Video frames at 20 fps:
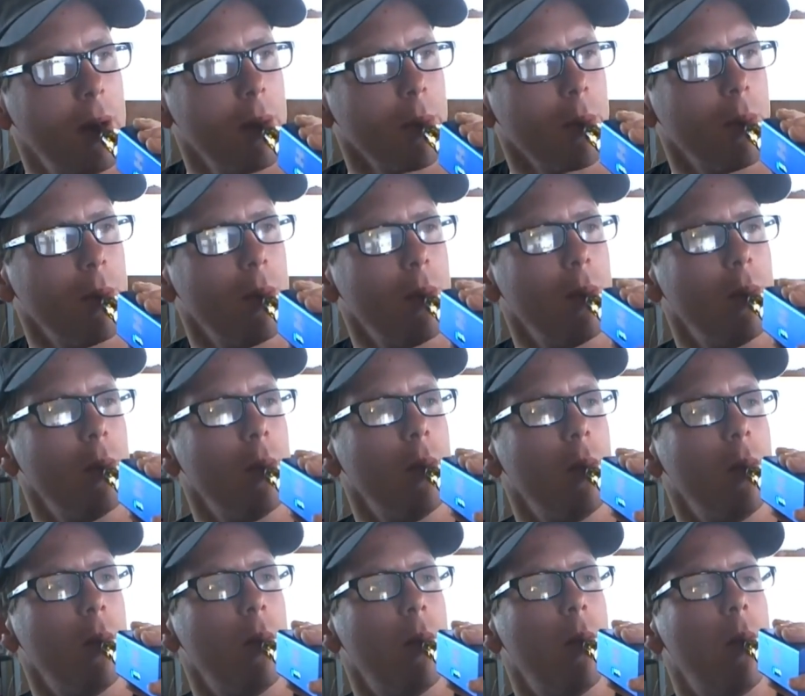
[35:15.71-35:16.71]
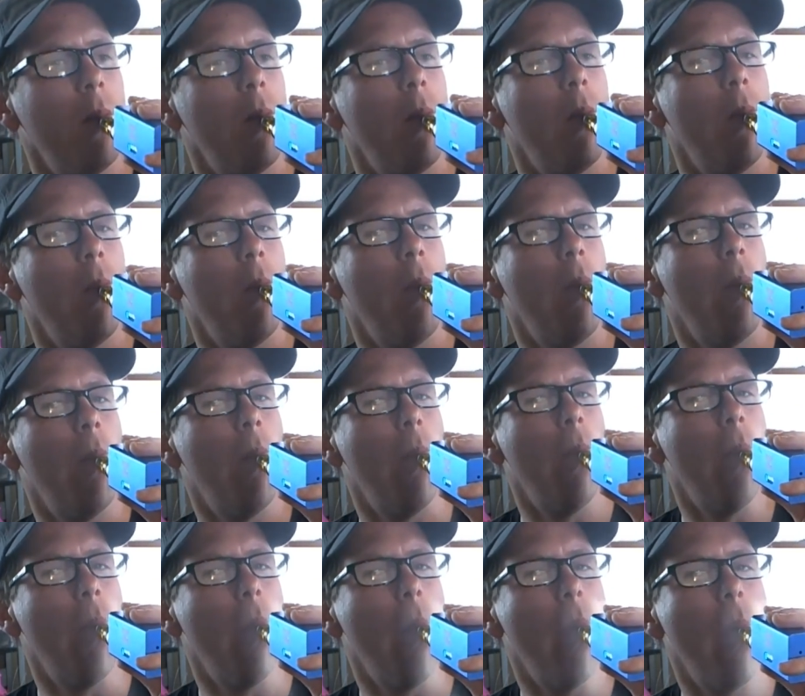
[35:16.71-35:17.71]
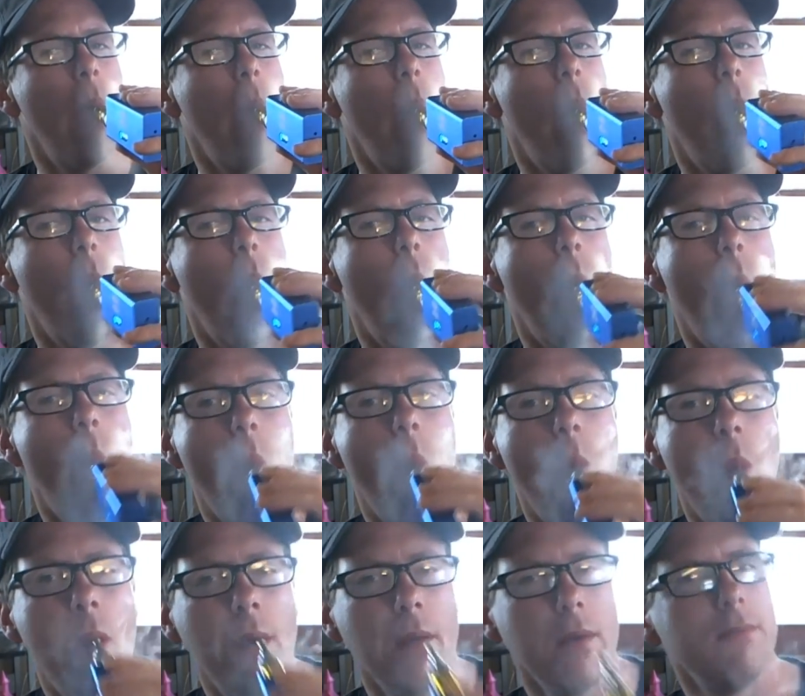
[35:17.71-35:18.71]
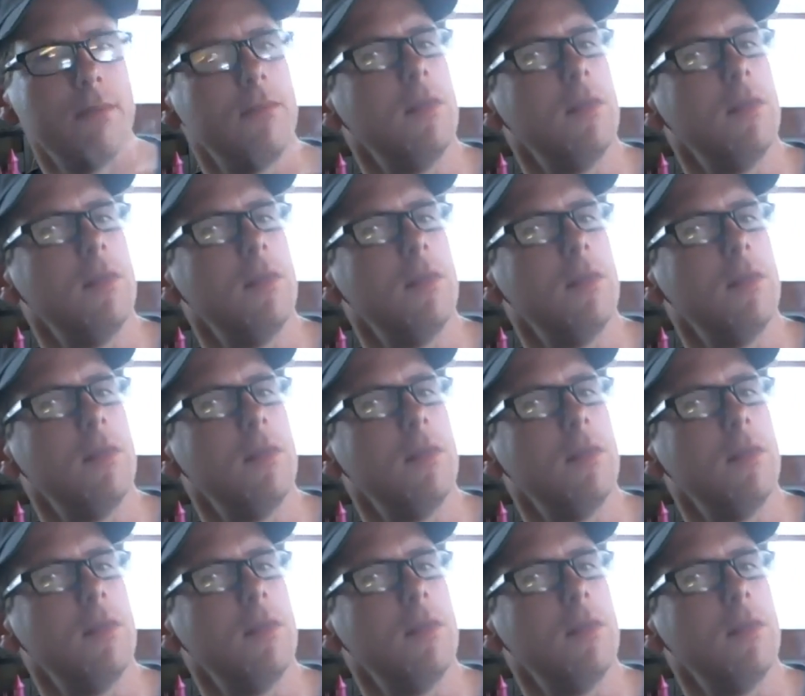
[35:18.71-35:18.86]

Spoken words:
(silence)